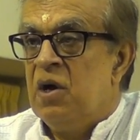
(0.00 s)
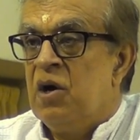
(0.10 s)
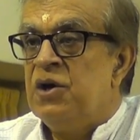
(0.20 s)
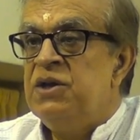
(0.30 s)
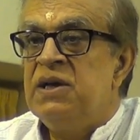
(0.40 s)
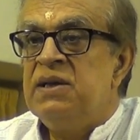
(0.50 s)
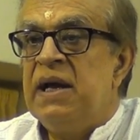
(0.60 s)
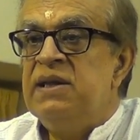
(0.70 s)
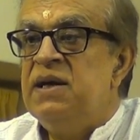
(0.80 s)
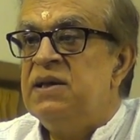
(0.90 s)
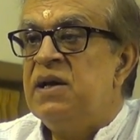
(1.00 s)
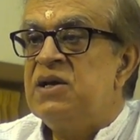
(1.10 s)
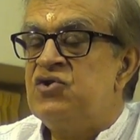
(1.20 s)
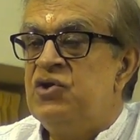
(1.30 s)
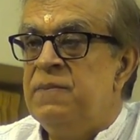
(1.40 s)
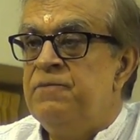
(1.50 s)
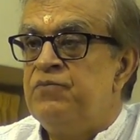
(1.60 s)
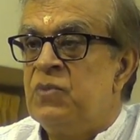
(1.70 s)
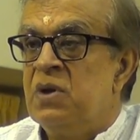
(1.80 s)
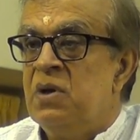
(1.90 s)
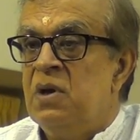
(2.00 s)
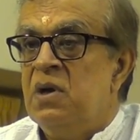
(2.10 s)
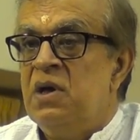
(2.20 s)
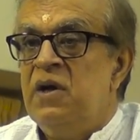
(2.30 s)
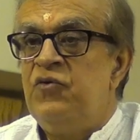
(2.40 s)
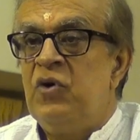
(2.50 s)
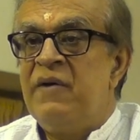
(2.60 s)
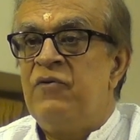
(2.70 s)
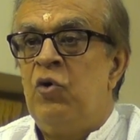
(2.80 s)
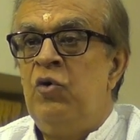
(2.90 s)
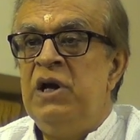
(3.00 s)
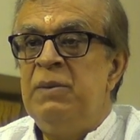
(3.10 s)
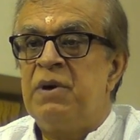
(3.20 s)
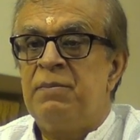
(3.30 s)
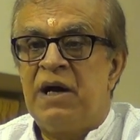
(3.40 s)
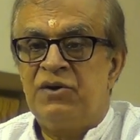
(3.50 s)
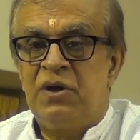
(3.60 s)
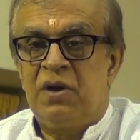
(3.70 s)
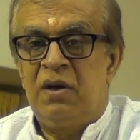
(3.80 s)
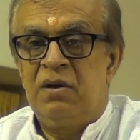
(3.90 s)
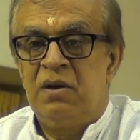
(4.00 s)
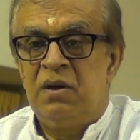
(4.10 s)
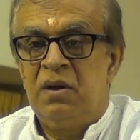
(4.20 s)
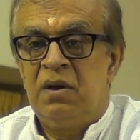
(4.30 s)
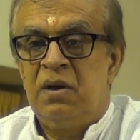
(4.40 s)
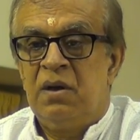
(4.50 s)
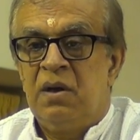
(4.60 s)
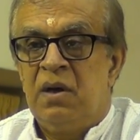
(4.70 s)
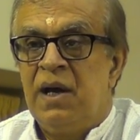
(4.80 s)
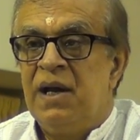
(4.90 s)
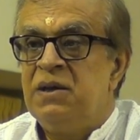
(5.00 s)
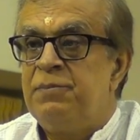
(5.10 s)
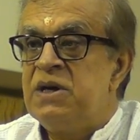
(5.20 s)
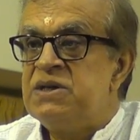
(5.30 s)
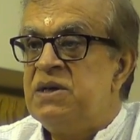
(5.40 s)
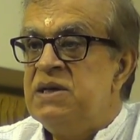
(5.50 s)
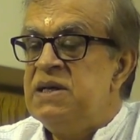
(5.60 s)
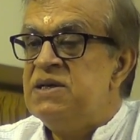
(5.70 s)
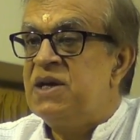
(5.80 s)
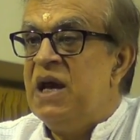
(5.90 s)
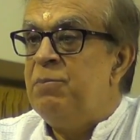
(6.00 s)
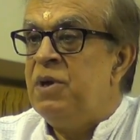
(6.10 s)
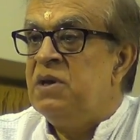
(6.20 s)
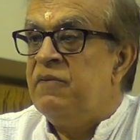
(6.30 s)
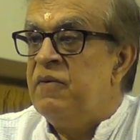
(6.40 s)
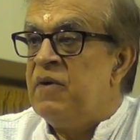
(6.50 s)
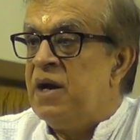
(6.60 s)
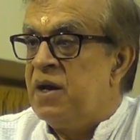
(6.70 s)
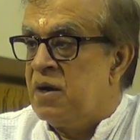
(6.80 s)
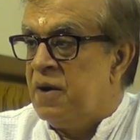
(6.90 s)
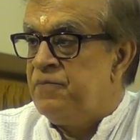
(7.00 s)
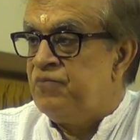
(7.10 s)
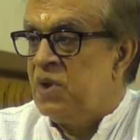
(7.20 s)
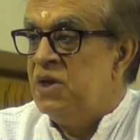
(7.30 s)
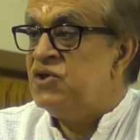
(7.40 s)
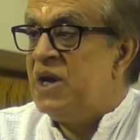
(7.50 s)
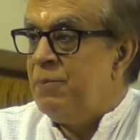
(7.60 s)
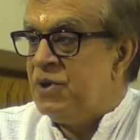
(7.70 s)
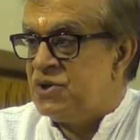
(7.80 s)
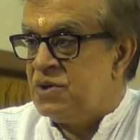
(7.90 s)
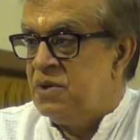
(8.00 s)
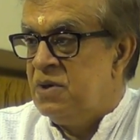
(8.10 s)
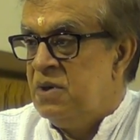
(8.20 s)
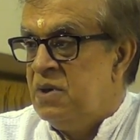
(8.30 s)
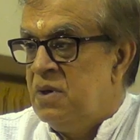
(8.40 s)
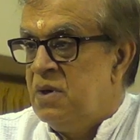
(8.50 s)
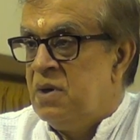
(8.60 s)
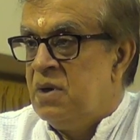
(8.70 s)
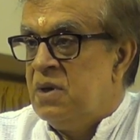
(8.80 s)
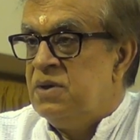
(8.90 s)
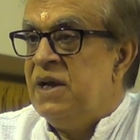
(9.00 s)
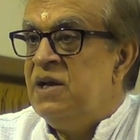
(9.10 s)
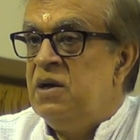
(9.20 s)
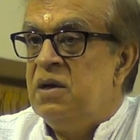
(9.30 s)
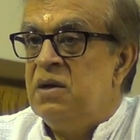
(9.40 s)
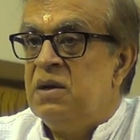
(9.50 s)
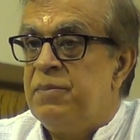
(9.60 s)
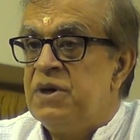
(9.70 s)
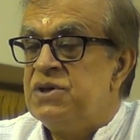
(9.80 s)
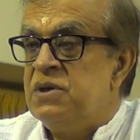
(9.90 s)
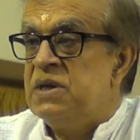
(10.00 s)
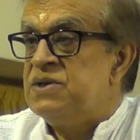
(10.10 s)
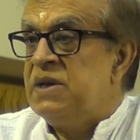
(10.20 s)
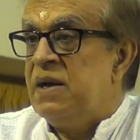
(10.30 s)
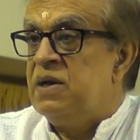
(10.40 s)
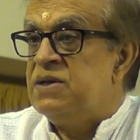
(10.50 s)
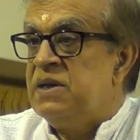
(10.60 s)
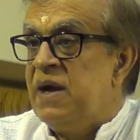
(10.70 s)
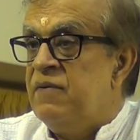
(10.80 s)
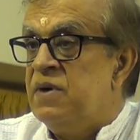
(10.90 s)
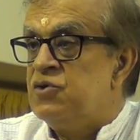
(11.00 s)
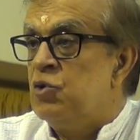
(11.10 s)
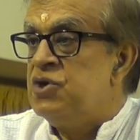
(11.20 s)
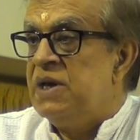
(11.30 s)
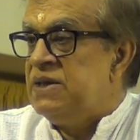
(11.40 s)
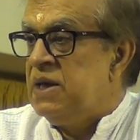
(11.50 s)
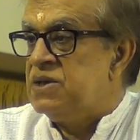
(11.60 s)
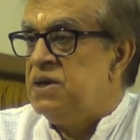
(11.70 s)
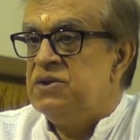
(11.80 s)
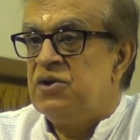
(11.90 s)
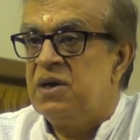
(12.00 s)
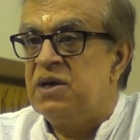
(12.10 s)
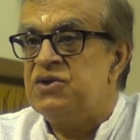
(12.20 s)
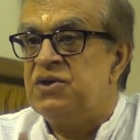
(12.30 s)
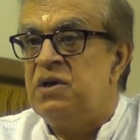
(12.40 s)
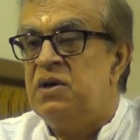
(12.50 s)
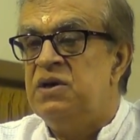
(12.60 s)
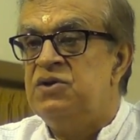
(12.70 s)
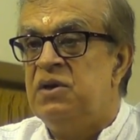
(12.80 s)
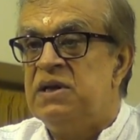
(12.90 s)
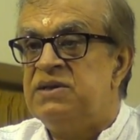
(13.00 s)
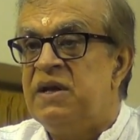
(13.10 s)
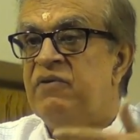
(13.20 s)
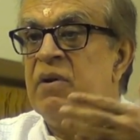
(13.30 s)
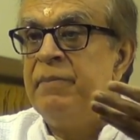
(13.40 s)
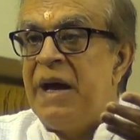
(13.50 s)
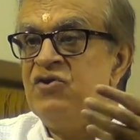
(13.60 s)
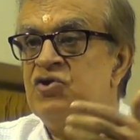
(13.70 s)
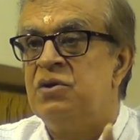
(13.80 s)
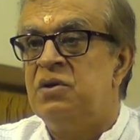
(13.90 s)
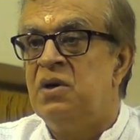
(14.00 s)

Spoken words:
At the other extreme, if you have only Paramarthika, and the person is escaping the Vivarika, escapist, then the person doesn't have a social ethics. He's not concerned. He doesn't have compassion.